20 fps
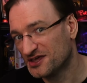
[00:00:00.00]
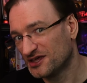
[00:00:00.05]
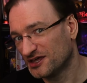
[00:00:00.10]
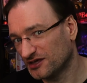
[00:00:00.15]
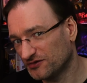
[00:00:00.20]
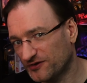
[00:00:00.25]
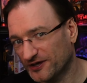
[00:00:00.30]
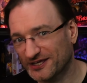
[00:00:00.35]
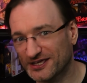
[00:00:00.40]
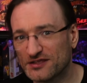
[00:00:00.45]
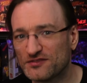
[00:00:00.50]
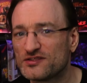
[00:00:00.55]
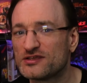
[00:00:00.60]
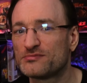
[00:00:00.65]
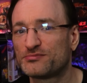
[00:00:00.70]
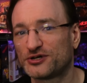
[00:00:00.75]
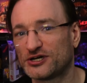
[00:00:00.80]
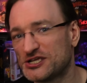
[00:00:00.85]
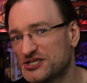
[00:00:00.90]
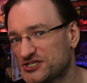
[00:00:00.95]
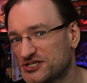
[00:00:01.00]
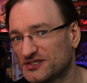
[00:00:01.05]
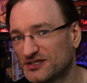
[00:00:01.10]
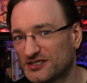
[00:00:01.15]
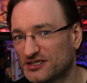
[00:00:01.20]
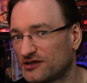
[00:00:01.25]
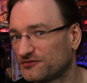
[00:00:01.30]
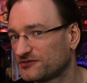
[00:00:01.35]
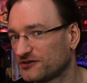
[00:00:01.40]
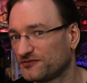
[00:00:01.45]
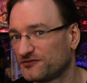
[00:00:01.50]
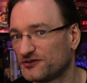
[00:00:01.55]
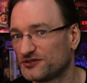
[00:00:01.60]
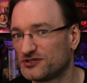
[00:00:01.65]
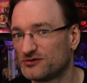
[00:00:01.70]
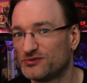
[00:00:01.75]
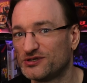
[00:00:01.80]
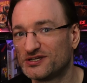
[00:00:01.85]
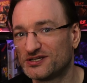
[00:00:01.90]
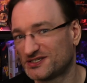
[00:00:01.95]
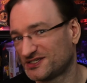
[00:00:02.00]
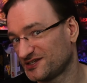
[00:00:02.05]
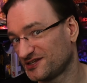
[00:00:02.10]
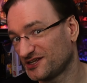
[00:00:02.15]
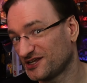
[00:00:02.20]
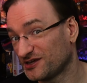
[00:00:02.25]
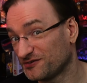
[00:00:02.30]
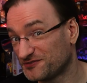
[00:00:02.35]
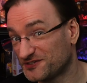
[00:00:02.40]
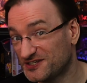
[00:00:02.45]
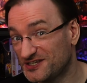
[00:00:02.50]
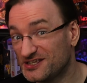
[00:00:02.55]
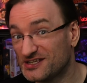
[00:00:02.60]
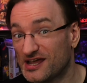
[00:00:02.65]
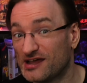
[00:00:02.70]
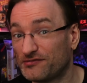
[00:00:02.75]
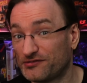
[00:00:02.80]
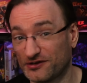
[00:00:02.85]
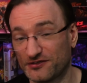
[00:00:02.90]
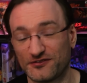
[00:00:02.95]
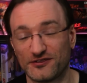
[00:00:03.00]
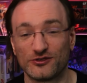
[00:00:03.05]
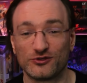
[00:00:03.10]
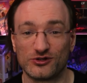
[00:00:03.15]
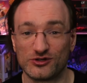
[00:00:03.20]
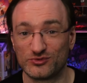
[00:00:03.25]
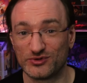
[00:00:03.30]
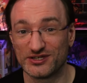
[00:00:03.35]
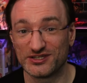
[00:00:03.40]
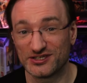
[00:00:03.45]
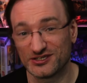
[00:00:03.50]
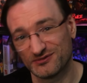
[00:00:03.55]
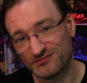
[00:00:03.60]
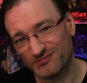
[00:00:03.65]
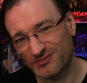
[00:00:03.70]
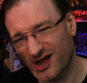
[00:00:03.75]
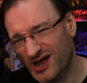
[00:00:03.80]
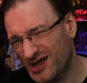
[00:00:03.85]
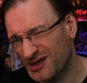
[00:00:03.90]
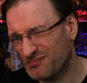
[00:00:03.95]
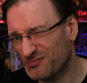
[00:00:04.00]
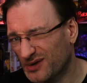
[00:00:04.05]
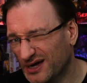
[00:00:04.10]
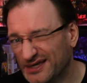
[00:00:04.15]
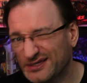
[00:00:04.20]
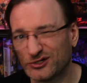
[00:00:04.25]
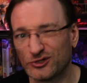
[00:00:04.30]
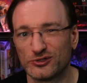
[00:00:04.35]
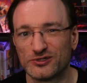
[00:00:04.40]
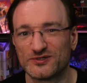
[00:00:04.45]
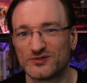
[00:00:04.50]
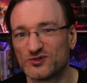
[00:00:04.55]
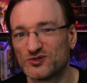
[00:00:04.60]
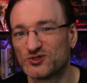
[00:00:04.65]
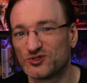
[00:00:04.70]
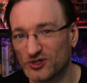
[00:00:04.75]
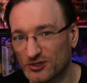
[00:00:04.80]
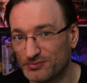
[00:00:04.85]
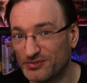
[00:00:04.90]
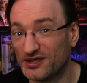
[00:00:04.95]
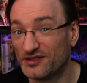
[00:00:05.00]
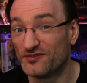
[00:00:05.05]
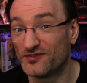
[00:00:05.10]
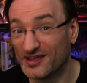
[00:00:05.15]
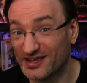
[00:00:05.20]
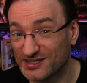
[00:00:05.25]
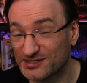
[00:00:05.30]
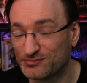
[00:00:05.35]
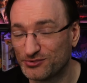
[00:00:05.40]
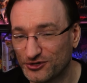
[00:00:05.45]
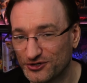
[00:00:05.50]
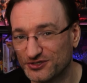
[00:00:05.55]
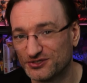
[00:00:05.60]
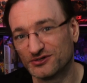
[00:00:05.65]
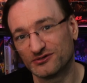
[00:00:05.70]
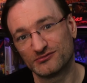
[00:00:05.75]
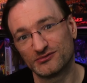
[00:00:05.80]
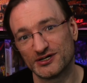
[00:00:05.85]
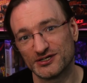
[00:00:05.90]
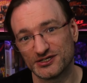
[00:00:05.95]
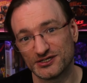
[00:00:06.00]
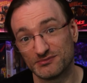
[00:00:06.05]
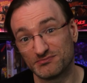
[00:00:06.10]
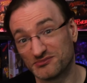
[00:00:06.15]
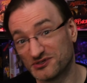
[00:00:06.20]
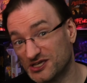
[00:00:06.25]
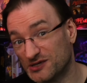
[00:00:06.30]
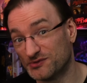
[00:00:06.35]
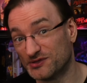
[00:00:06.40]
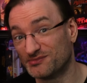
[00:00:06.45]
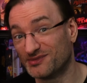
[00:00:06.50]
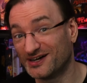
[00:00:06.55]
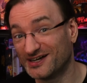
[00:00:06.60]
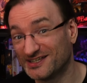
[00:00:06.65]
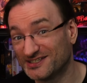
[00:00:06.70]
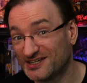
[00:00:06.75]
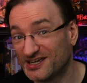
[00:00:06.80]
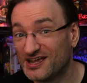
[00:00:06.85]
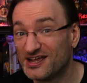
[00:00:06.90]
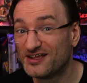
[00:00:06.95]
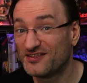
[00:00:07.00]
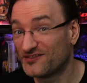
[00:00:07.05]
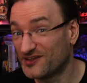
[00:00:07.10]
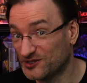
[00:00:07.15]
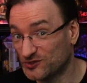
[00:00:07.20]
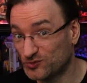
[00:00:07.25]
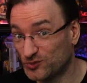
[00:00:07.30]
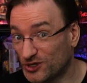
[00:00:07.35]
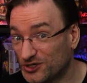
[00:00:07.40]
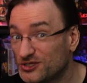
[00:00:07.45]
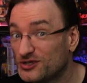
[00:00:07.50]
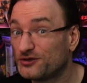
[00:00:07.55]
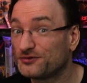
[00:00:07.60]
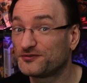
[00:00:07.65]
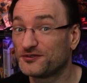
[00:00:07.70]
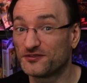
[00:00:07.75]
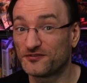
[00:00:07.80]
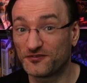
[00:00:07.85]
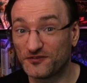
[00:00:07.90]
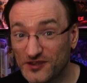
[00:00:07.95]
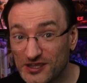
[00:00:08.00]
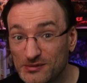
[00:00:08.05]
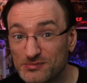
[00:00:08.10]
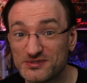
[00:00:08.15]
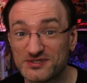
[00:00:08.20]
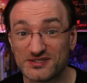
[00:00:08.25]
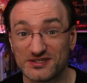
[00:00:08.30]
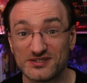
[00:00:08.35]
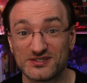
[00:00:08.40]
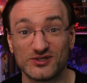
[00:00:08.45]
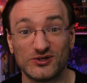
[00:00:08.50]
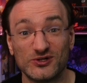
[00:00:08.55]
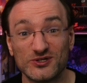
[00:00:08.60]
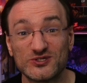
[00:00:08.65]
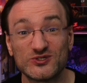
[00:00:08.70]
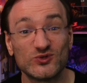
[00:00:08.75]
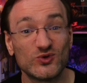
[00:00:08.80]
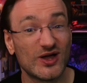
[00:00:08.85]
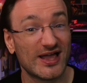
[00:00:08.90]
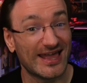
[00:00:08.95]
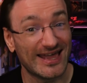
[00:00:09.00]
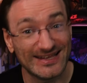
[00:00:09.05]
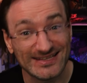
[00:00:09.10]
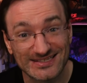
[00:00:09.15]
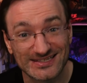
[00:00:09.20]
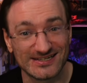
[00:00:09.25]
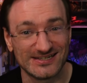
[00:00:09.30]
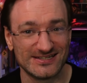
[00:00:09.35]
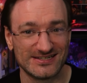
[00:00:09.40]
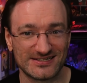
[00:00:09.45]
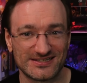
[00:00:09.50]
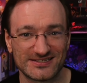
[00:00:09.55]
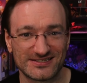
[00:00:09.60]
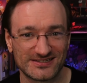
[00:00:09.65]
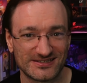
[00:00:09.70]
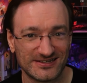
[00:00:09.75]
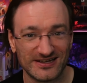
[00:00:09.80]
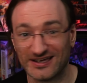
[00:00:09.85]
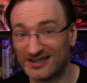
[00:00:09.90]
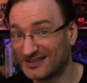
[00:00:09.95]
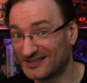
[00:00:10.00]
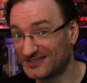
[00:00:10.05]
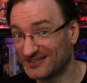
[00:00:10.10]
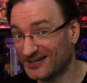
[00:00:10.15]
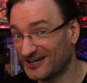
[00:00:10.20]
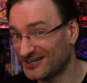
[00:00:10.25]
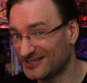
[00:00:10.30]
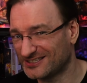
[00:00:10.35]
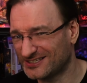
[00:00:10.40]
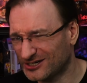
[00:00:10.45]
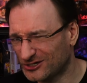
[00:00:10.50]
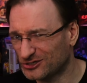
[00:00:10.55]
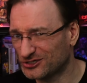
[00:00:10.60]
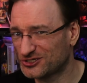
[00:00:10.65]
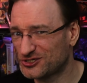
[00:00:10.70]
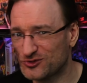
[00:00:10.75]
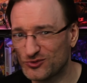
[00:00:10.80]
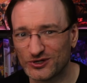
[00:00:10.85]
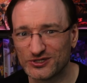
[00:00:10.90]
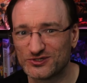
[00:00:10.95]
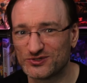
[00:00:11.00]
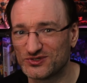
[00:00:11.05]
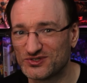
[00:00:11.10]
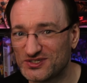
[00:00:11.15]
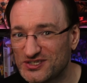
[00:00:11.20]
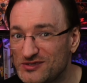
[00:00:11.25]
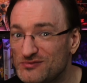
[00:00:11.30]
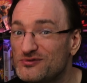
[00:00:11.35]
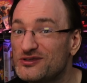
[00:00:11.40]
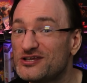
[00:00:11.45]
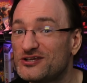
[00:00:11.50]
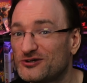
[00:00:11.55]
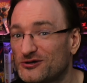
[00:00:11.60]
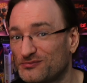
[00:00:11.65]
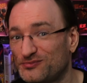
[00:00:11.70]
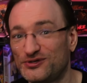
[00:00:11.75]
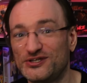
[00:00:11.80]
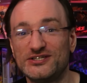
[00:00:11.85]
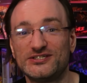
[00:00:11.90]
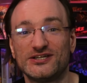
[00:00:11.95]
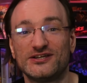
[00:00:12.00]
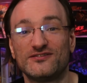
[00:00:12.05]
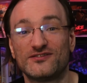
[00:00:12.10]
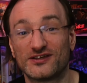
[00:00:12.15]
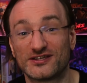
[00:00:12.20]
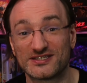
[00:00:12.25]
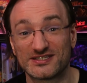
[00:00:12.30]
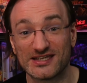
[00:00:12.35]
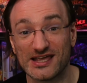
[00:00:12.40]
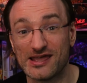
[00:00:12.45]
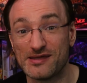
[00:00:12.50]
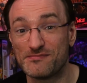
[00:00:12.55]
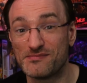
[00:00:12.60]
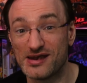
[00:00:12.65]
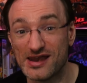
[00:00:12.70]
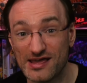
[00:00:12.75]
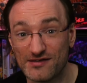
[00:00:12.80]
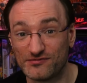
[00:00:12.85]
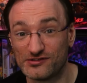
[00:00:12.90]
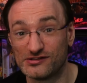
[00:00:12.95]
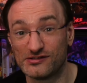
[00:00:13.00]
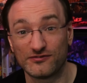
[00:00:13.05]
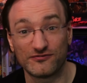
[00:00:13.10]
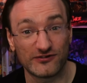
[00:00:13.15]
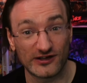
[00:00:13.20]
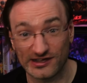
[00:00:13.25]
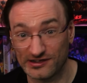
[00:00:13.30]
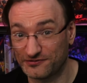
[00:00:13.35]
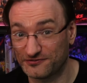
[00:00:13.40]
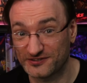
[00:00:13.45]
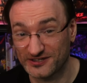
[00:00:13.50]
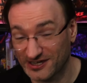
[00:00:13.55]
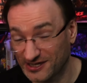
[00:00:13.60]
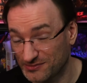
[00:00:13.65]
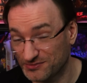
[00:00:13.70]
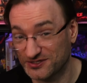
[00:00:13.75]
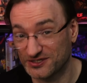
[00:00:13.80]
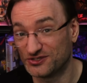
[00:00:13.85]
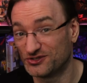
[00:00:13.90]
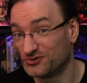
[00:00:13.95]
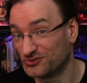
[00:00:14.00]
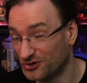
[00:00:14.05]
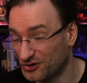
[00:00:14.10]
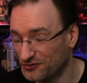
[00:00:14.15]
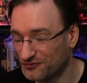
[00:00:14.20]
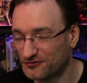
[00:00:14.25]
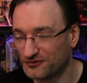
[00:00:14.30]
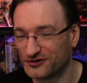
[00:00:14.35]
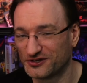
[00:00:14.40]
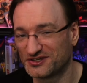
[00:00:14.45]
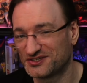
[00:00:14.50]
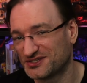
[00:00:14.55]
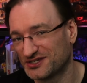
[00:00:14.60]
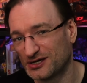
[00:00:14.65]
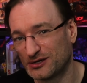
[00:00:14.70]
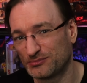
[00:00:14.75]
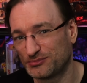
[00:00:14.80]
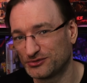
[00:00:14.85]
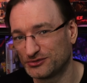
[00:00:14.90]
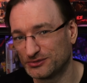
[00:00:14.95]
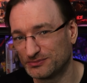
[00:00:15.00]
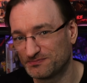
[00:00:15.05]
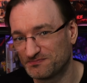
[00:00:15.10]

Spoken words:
If I get the impression that after 30 minutes that I've seen everything already, I might also stop at that point already. Keep in mind that one of the themes is also endless, and I doubt you want to see me completing the same level 5 times in a row, for example.